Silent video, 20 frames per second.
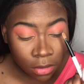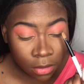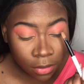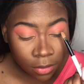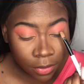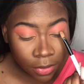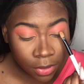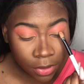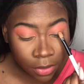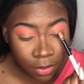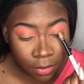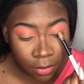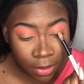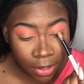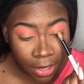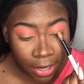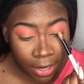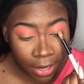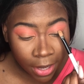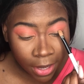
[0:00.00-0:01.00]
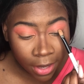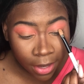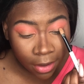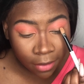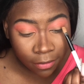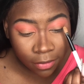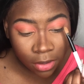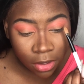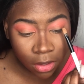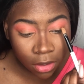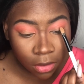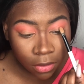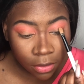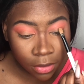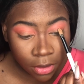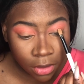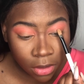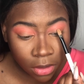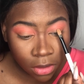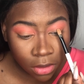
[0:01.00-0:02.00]
We're gonna do a half cut
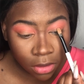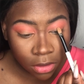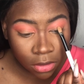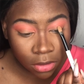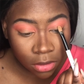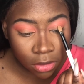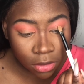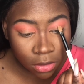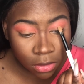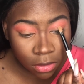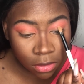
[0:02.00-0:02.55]
crease.